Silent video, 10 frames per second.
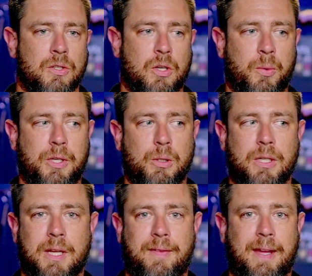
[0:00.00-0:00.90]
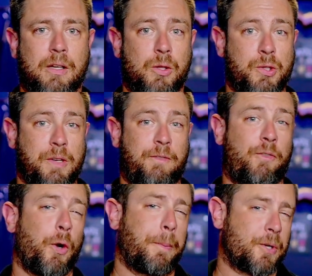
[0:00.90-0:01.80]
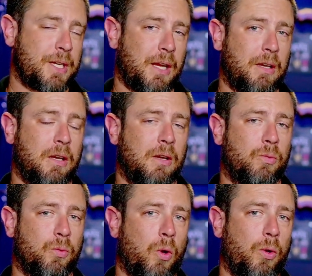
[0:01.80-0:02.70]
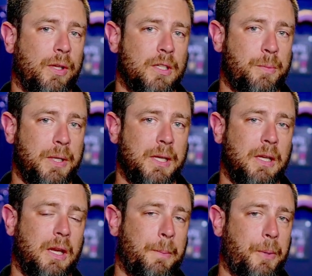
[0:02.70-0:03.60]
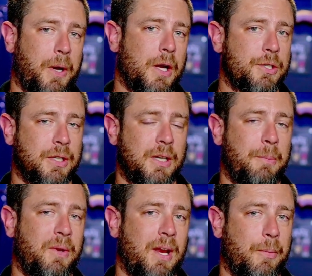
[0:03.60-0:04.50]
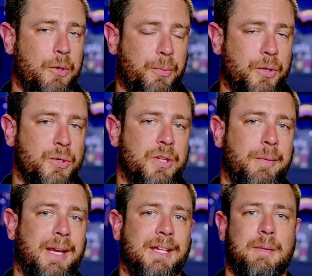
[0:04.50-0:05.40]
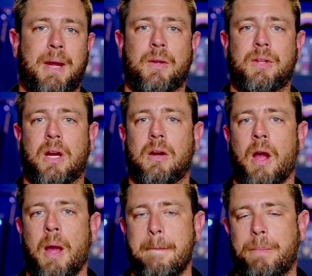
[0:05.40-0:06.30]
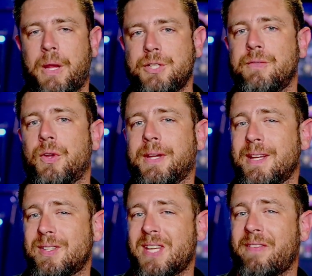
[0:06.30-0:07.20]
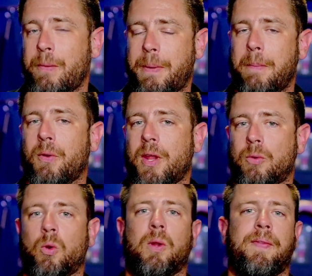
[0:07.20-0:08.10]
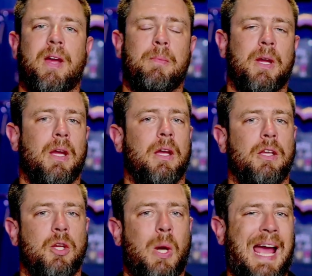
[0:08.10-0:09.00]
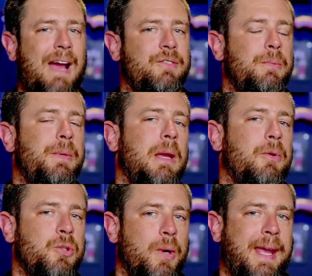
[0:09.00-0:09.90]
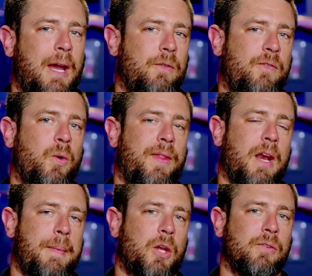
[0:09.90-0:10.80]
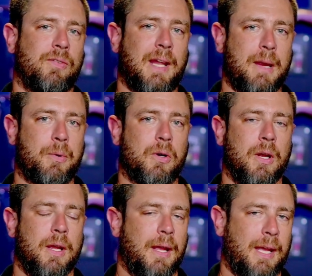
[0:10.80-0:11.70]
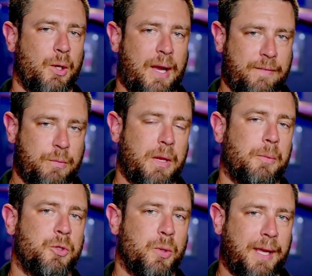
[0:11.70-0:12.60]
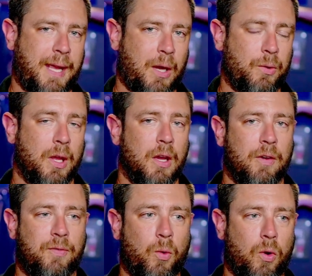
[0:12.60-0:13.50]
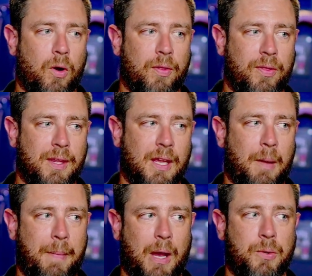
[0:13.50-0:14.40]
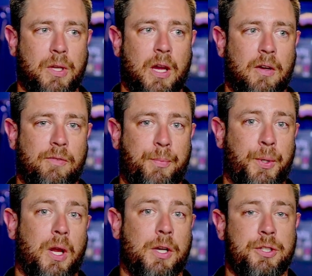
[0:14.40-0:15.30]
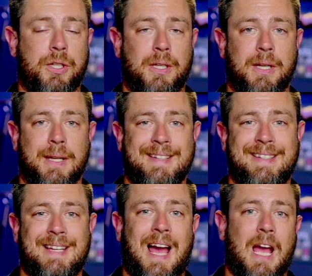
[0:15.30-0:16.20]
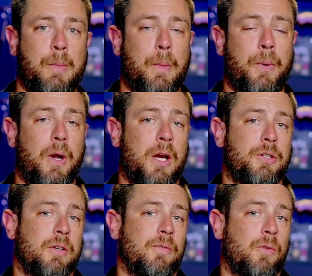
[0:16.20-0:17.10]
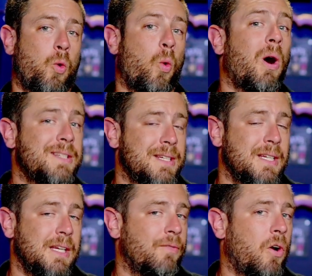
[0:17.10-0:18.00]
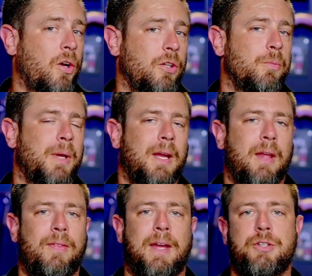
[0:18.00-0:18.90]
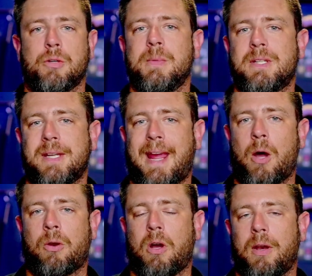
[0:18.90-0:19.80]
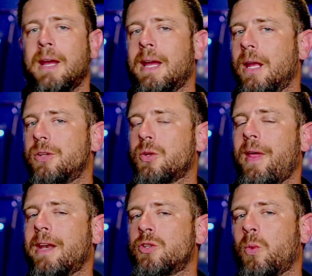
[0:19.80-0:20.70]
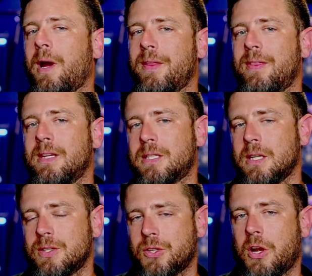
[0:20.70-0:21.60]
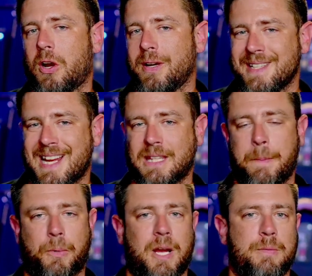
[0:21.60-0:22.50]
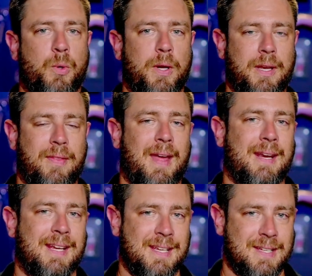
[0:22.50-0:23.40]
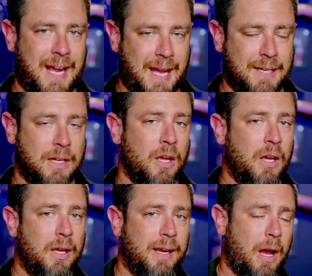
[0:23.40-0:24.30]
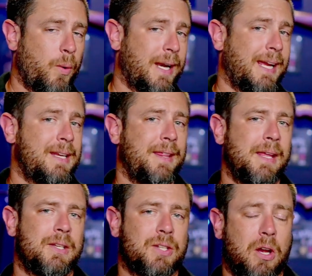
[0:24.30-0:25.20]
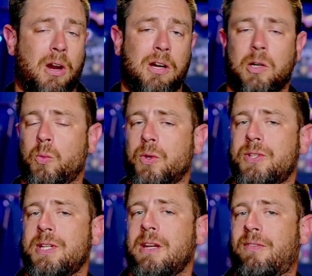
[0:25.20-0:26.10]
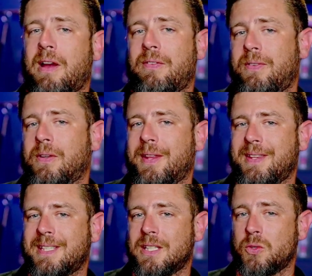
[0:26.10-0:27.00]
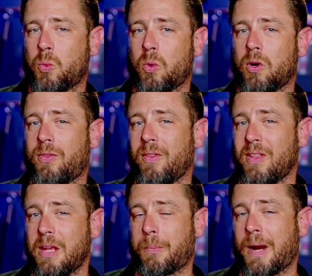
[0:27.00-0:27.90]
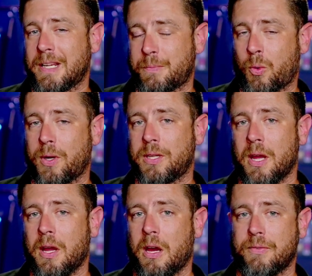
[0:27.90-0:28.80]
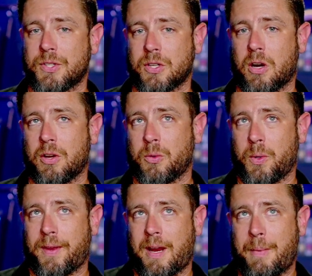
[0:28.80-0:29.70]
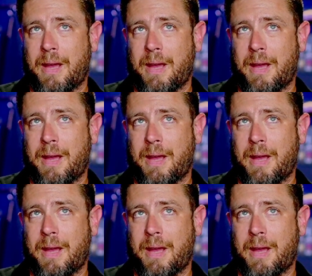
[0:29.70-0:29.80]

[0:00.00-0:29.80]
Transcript: So when you look at that, you're losing 40% rolling speed in production and being able to produce them and get them out there. Plus, you've only got 7 people that are rolling them. You have to be able to account for that amount of labor, and you have to be able to account for the amount of production time or production quantity and volume that you're missing out on. And so that is why this cigar is at the price point that it is at. Now, when I get to the end of the cigar, we'll see if I feel that this is worth the price point of the cigar, the one that I'm